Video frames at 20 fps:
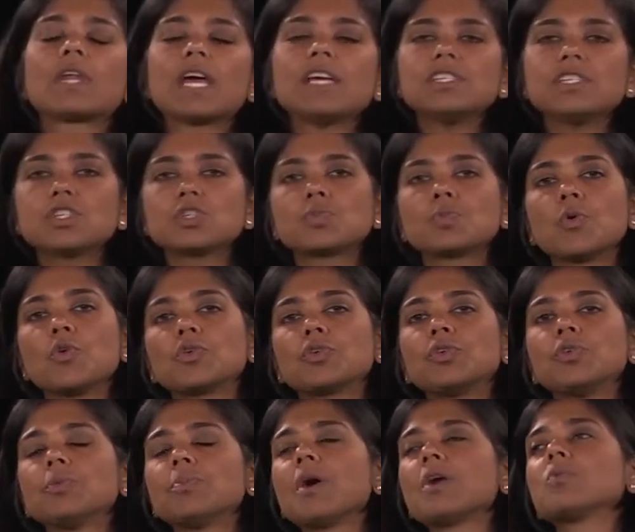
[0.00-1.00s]
I just spoke
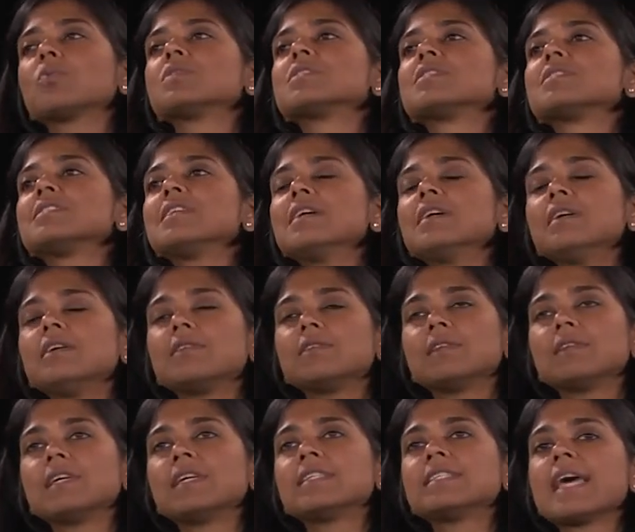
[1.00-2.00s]
to you about was a single
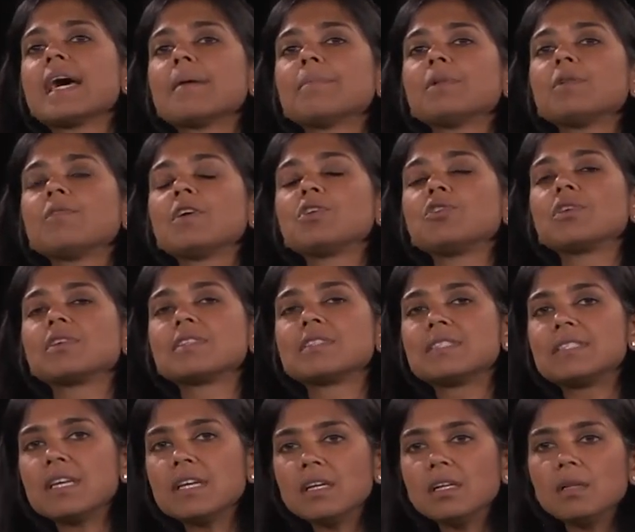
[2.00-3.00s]
example where you had a
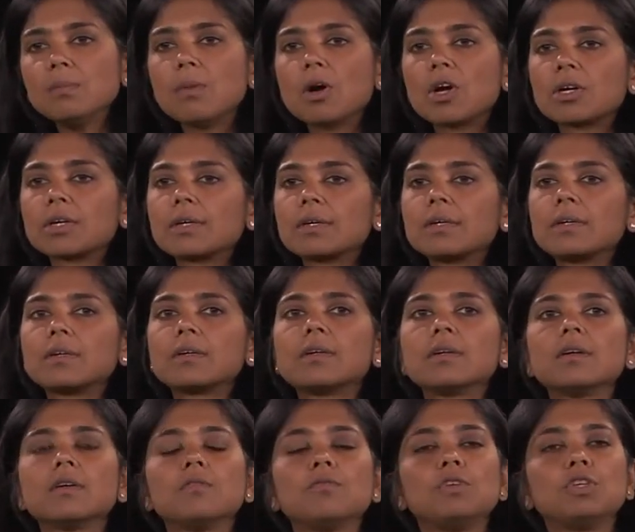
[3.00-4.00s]
single marker.
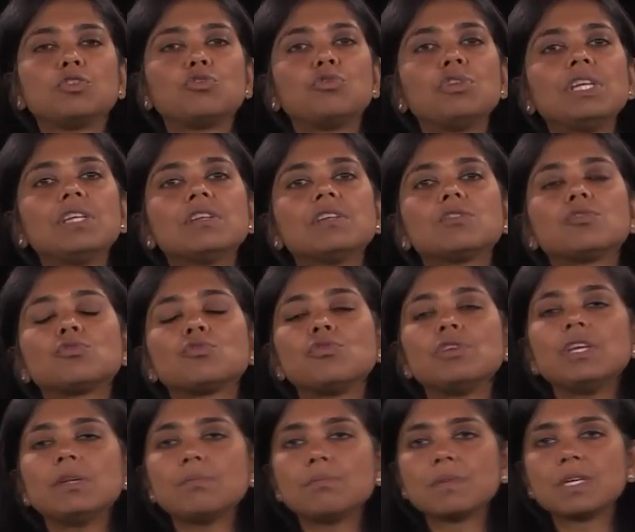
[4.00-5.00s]
We treated
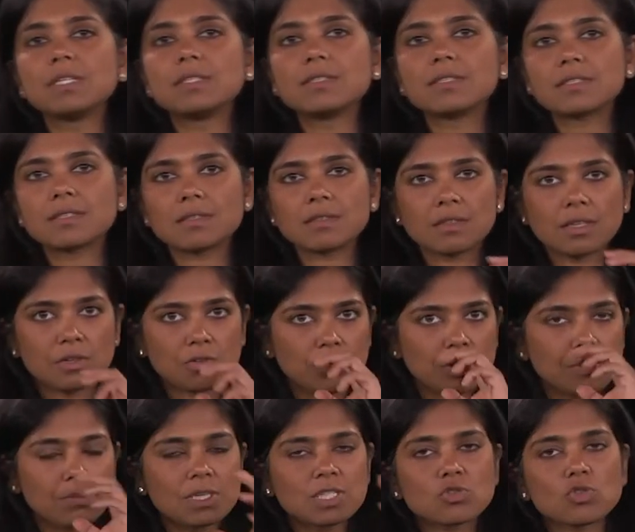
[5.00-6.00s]
treatments, the
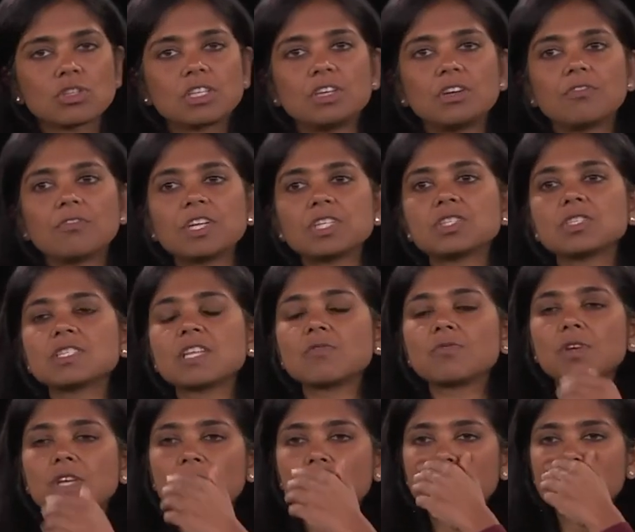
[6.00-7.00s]
treatments or the interventions that
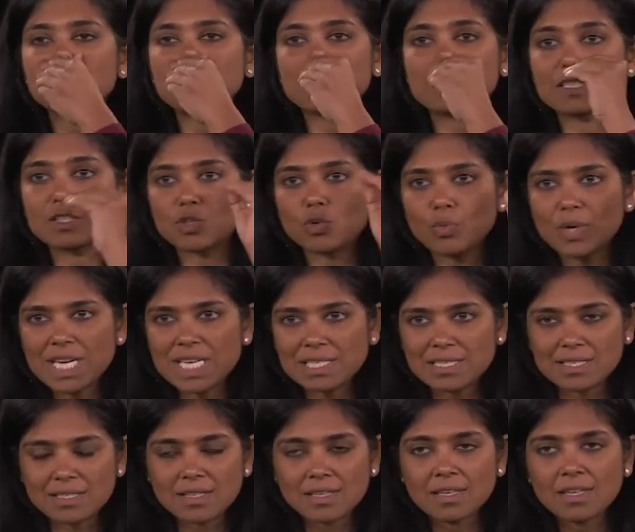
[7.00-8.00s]
were given as
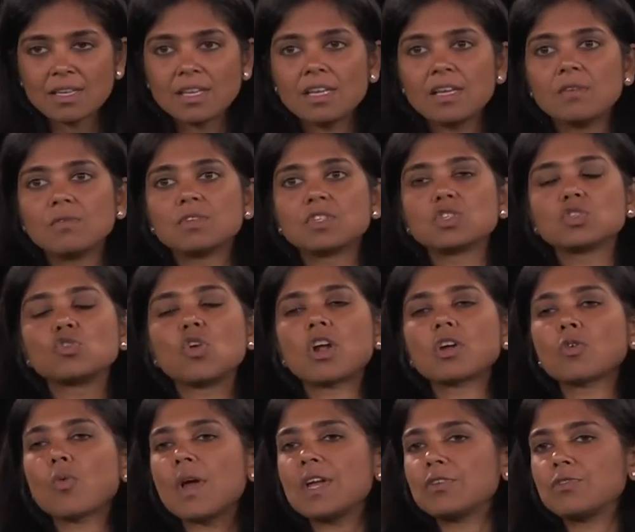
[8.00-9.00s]
discrete, which is
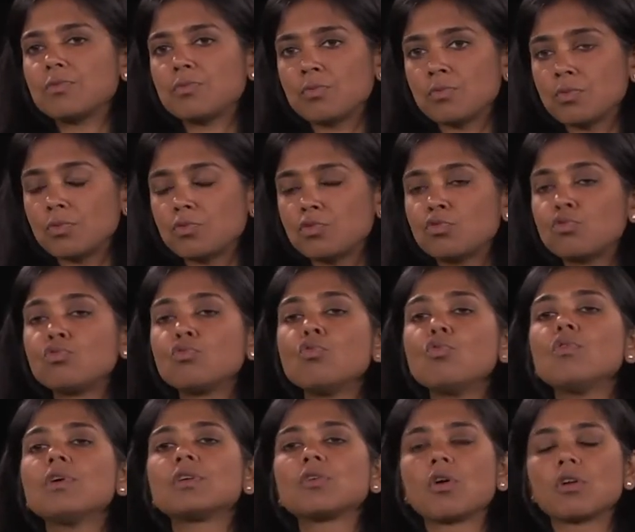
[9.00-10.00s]
not quite
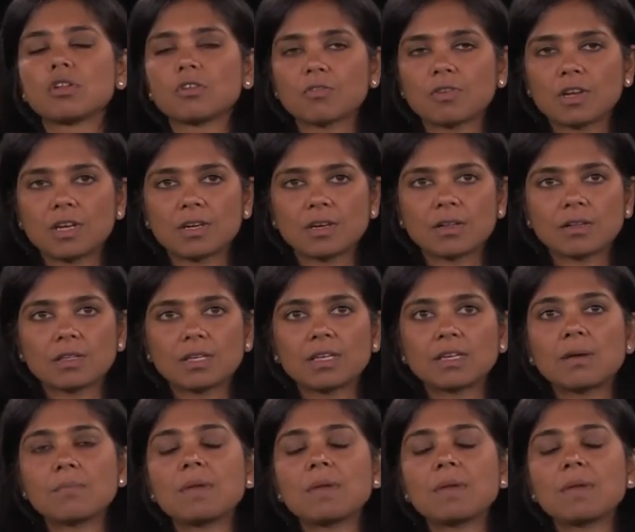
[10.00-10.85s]
true in all of clinical data.